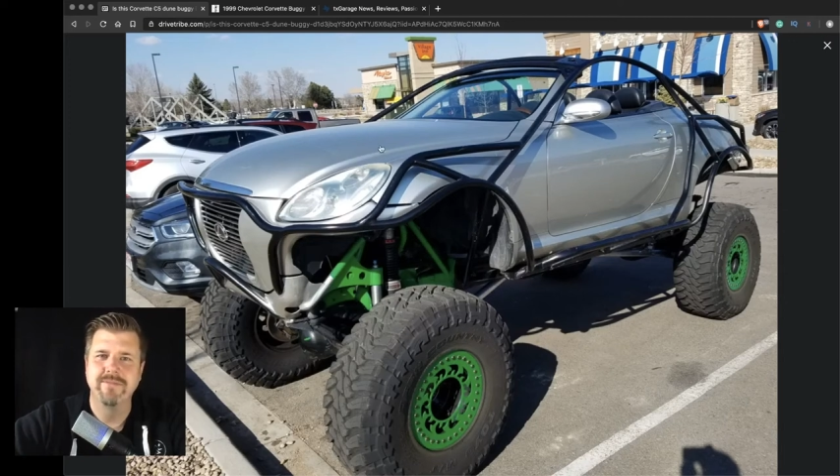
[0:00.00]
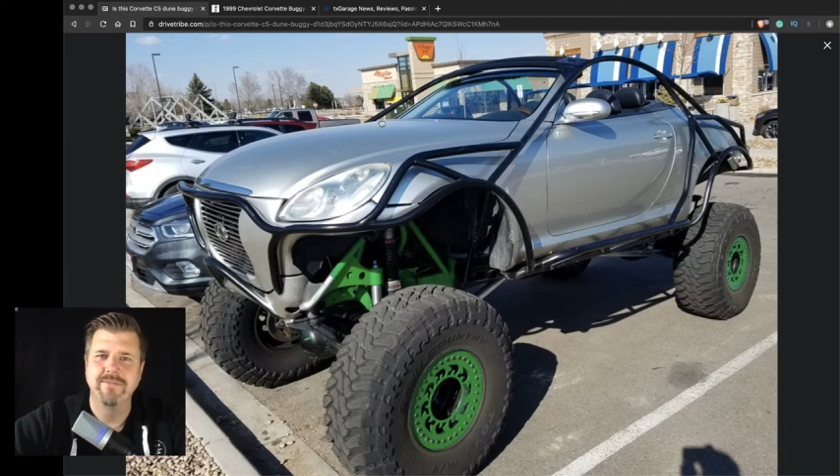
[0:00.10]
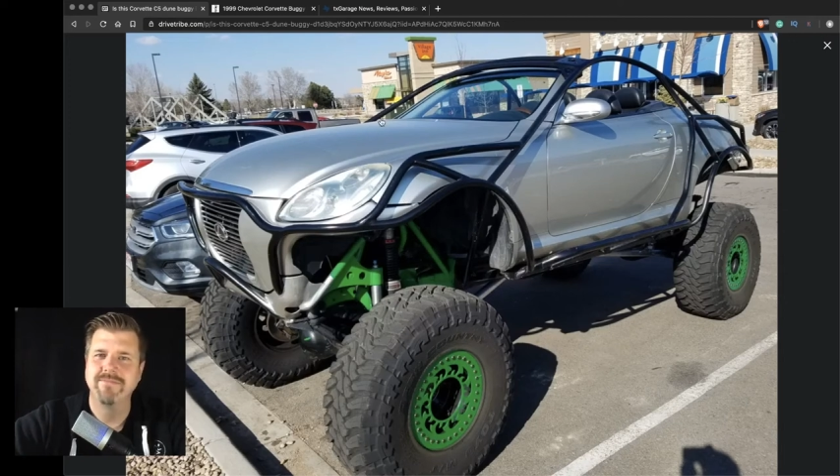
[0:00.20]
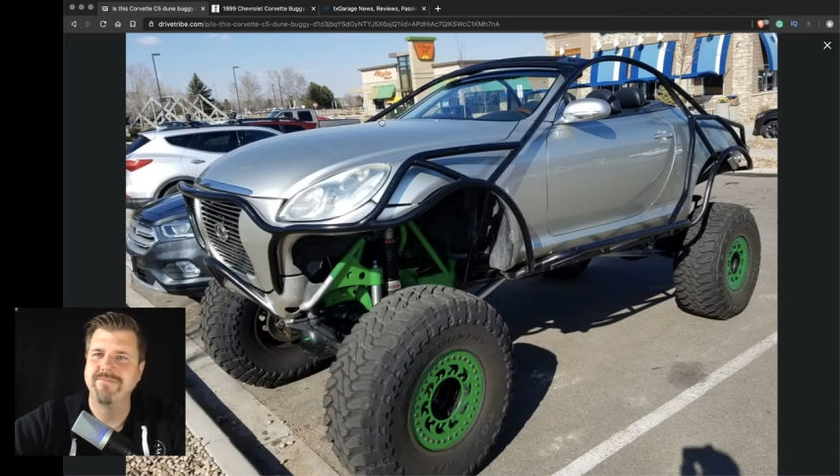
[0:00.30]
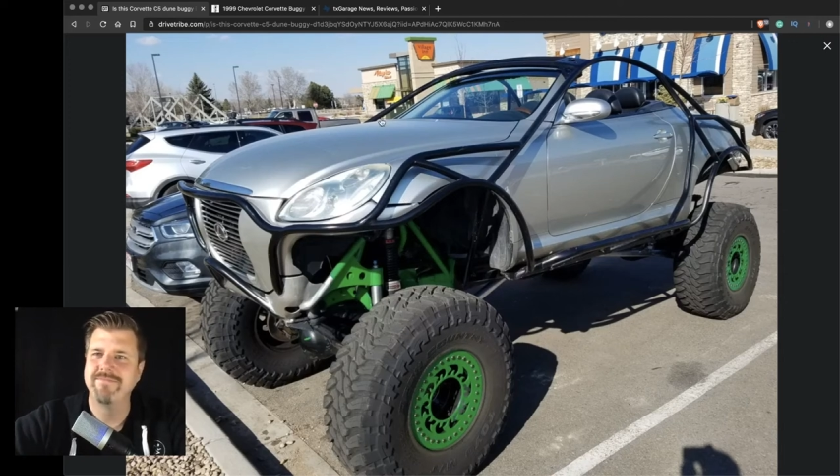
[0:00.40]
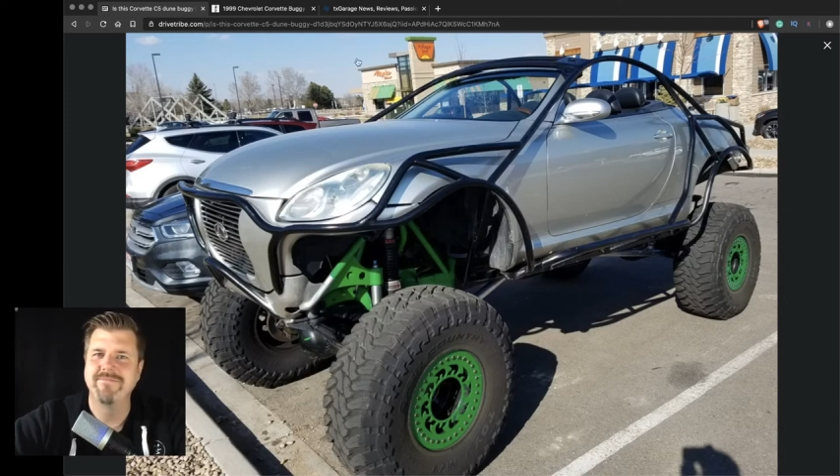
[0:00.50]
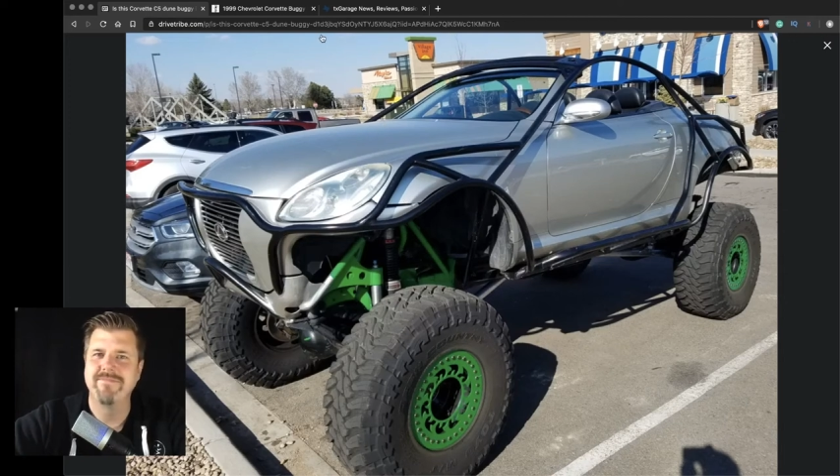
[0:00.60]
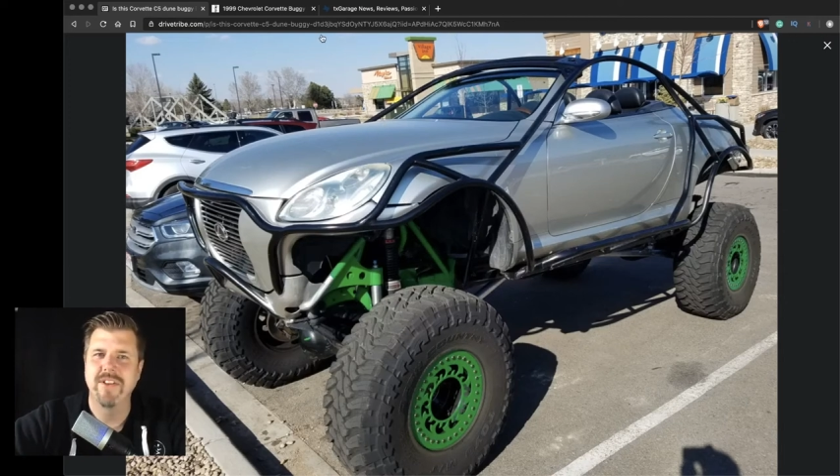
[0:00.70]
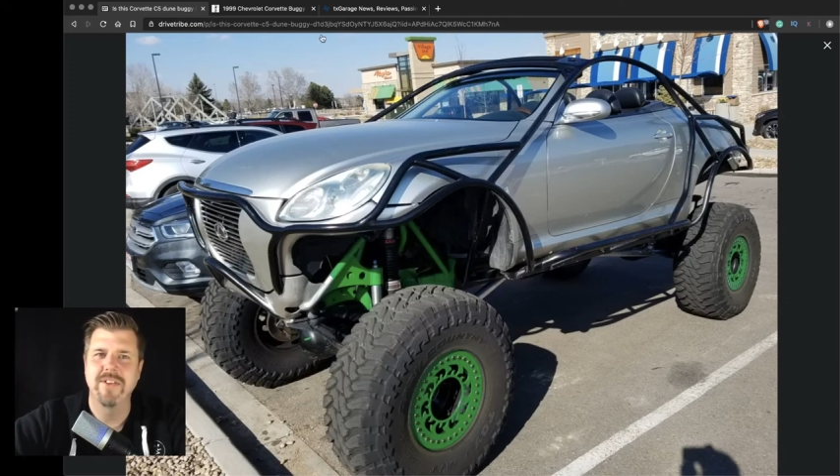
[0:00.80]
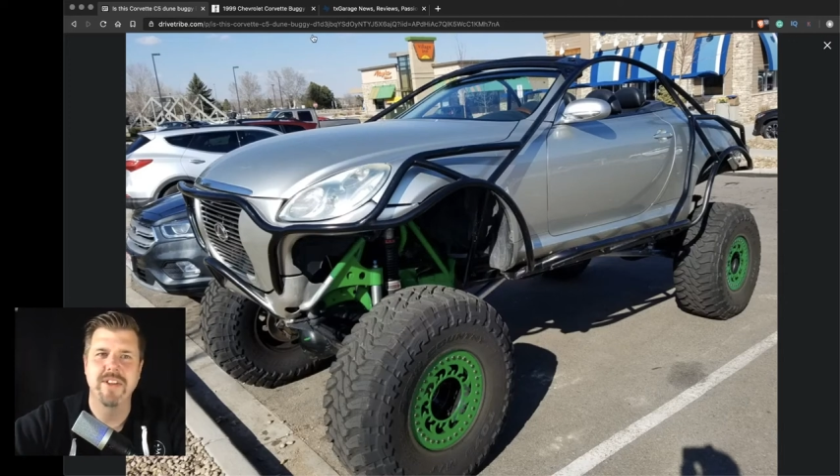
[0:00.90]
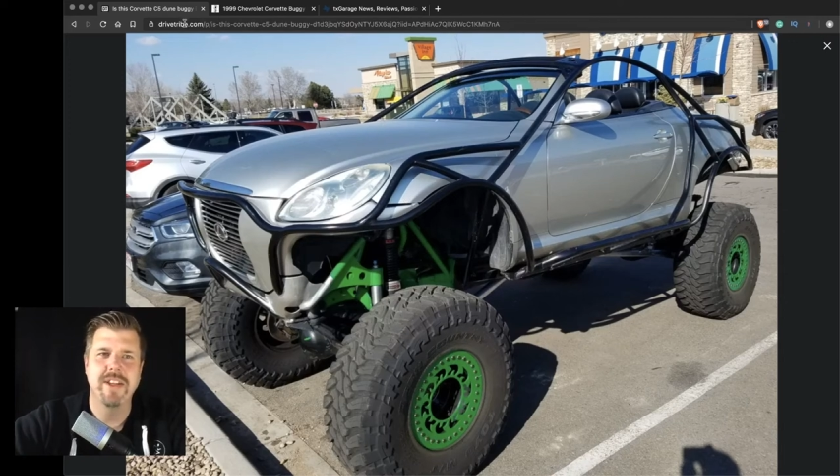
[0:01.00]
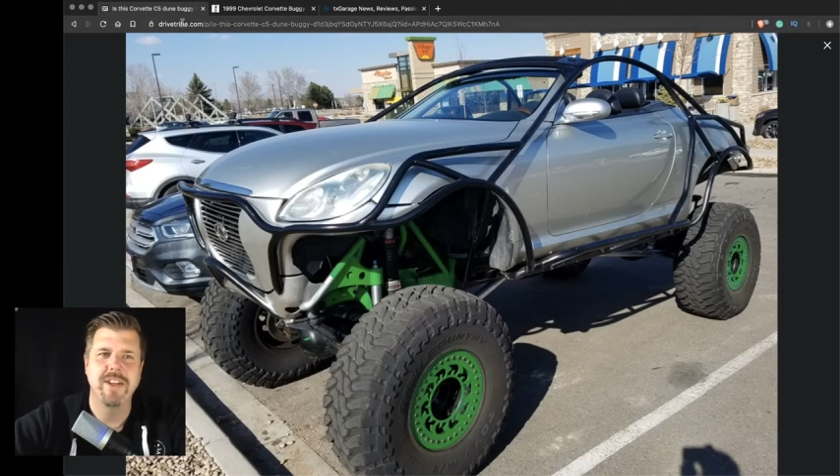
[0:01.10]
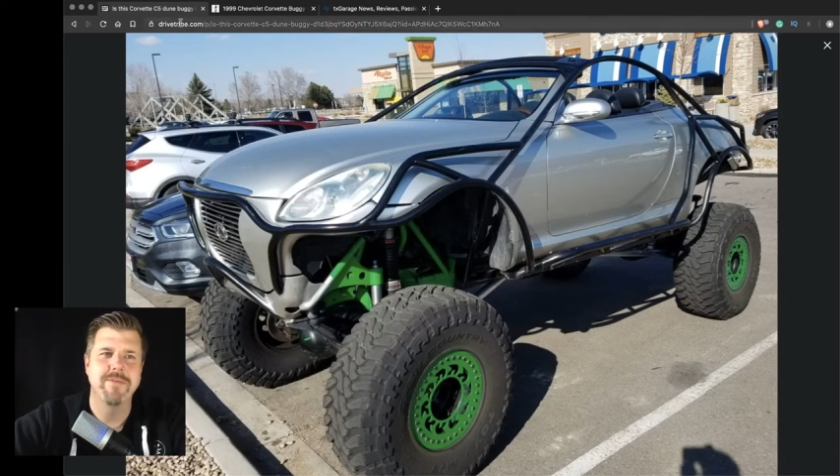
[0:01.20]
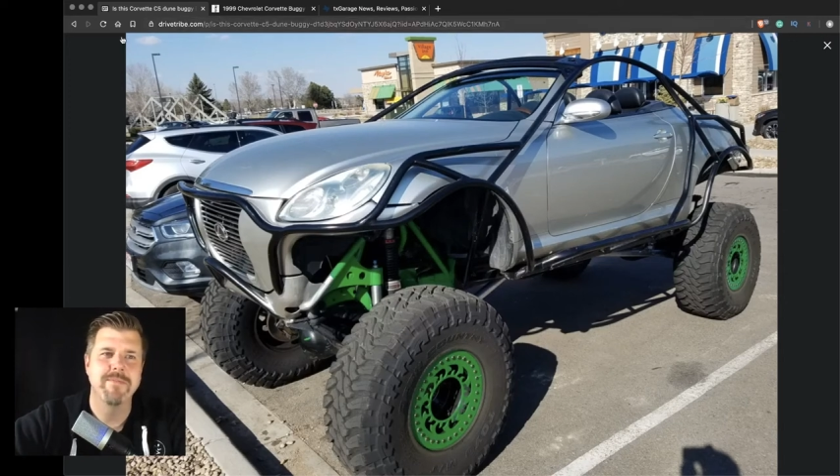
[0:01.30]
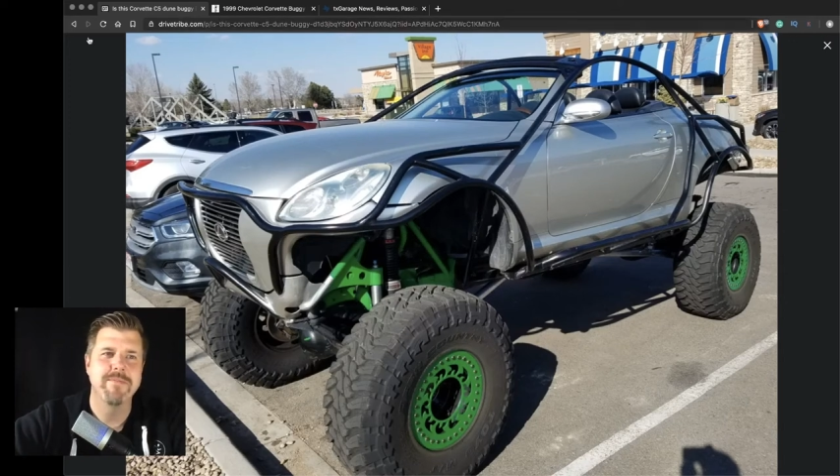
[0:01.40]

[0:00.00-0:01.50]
No, thank you.